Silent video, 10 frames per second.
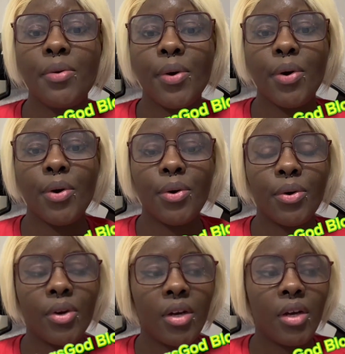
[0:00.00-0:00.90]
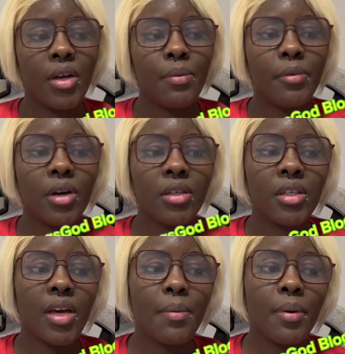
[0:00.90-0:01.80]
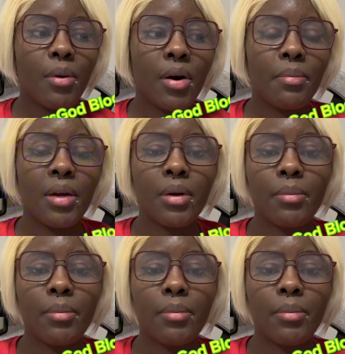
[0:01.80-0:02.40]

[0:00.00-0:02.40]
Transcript: they cry, woto.